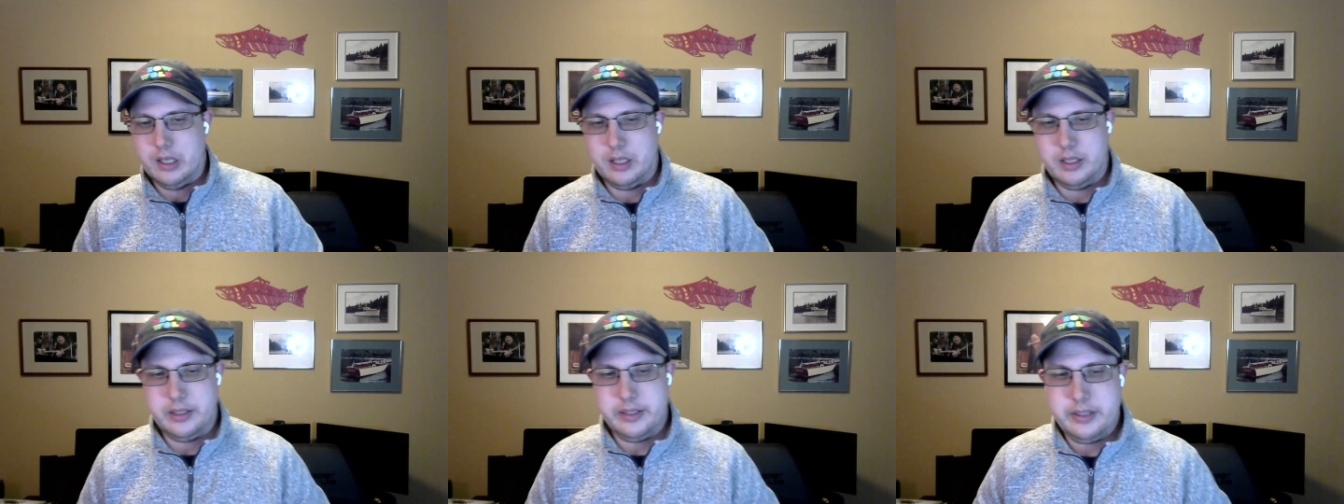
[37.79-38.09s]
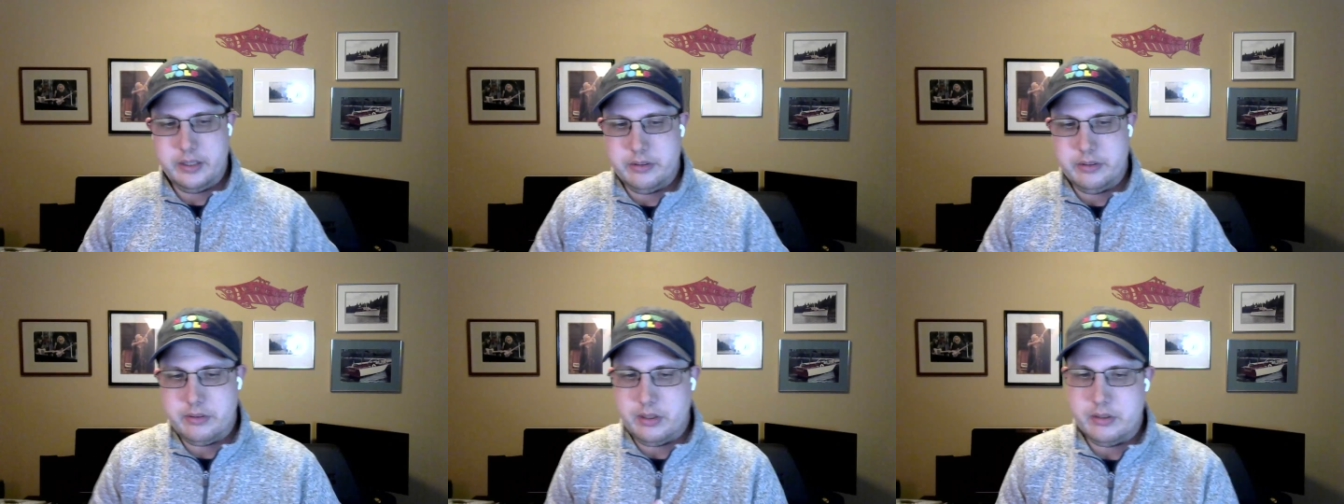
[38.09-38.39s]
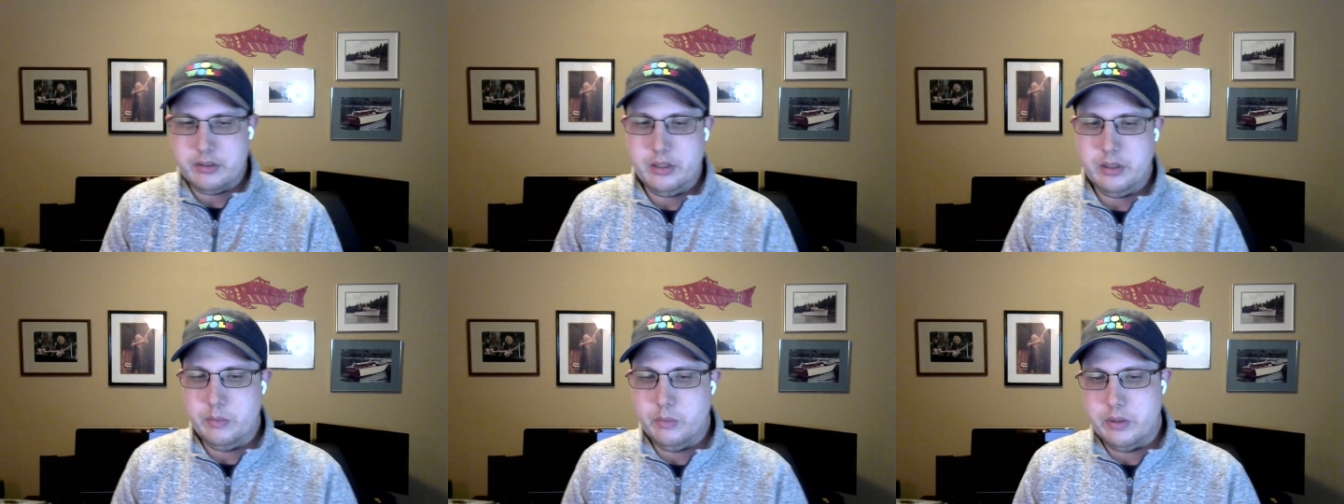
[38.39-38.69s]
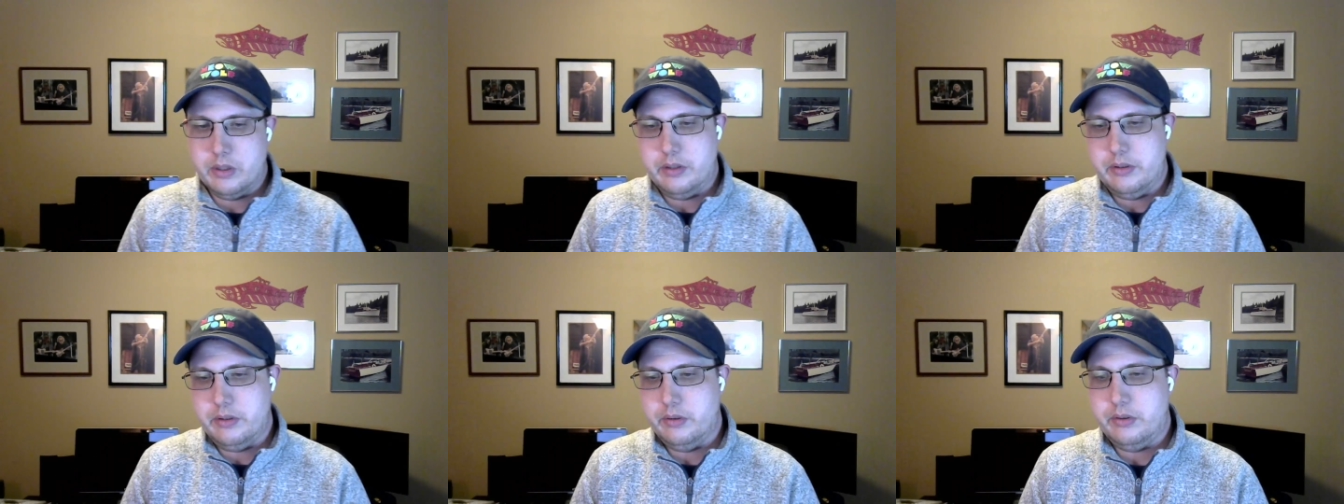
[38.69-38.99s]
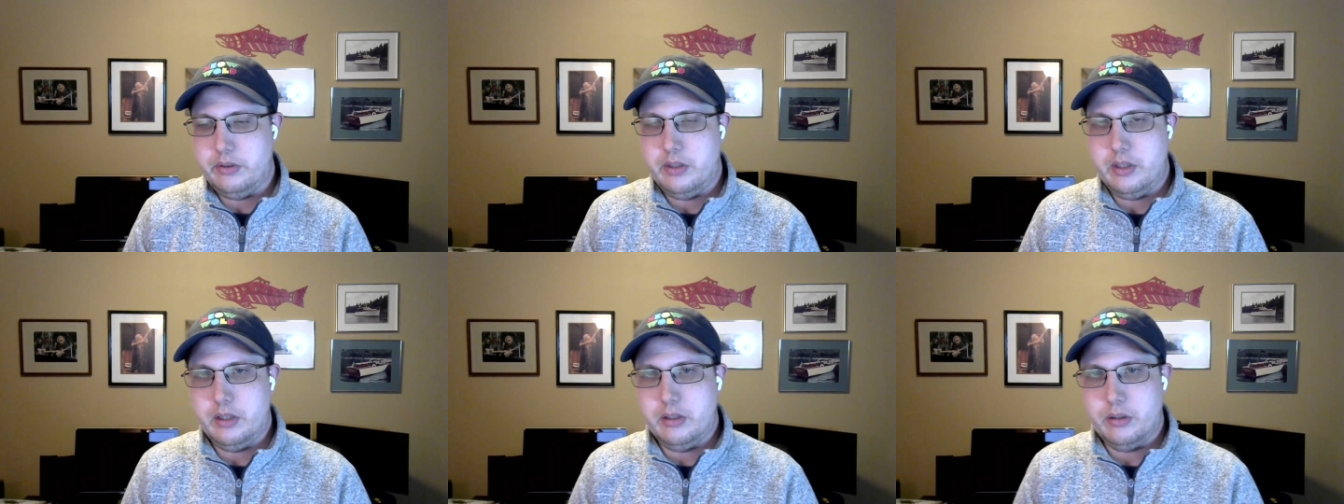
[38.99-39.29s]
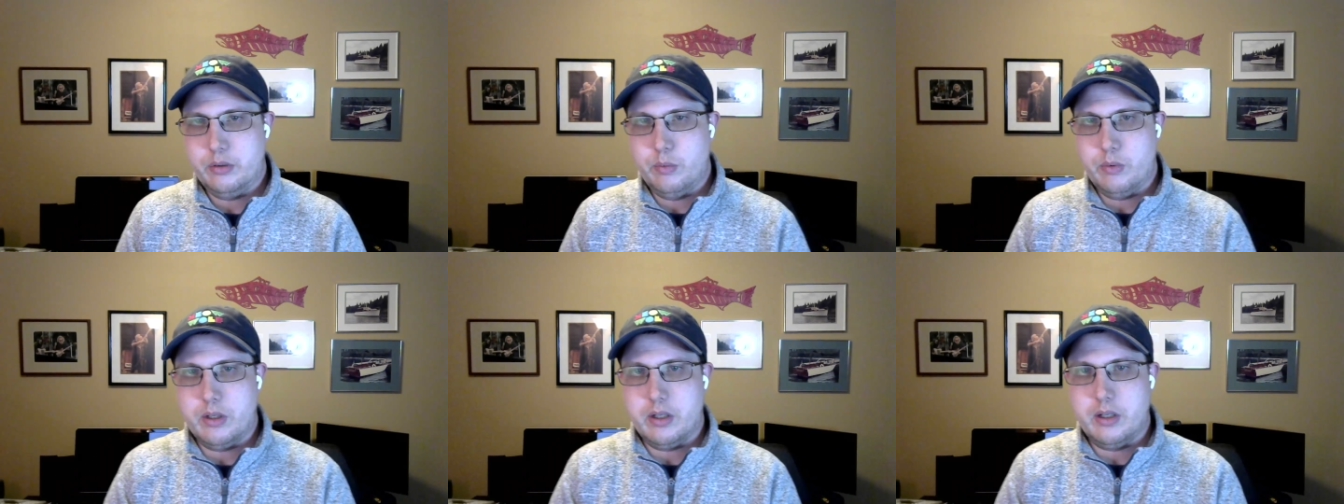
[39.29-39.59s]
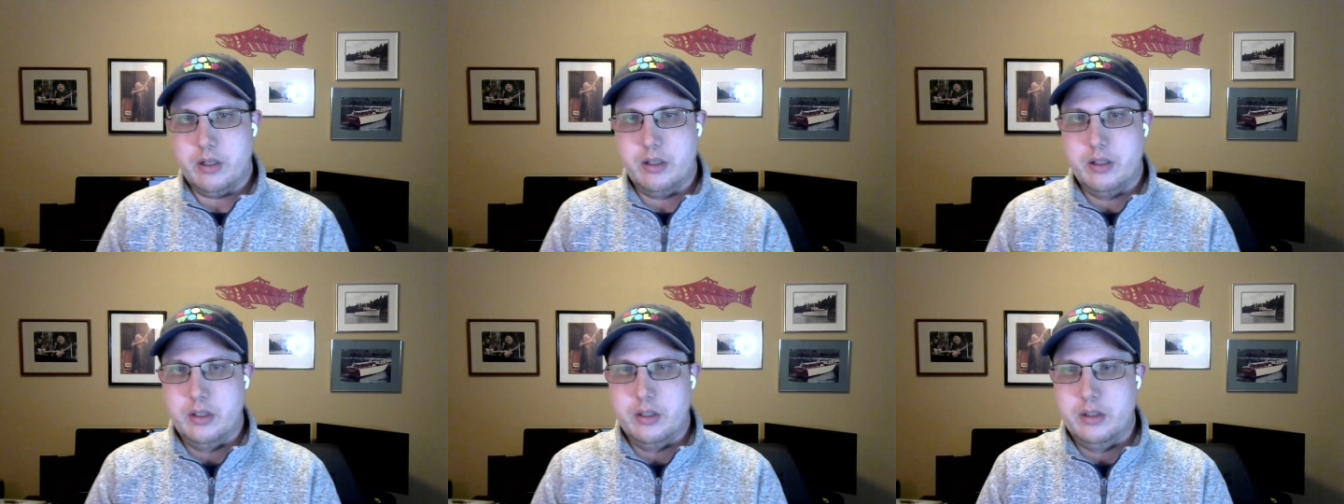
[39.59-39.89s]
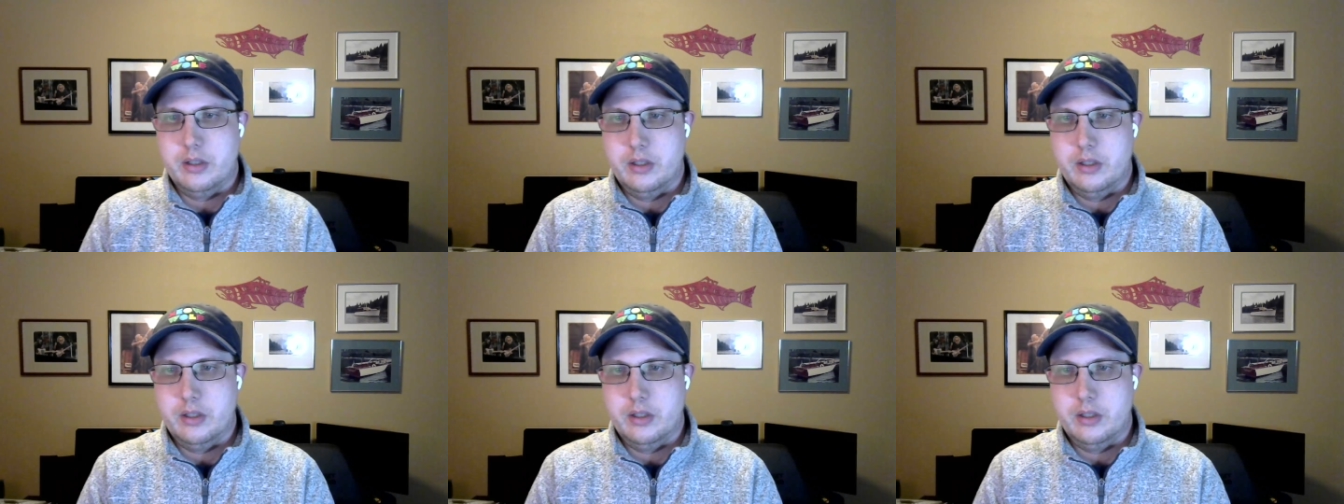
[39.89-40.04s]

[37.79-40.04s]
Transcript: Uh, and it's actually one of those things where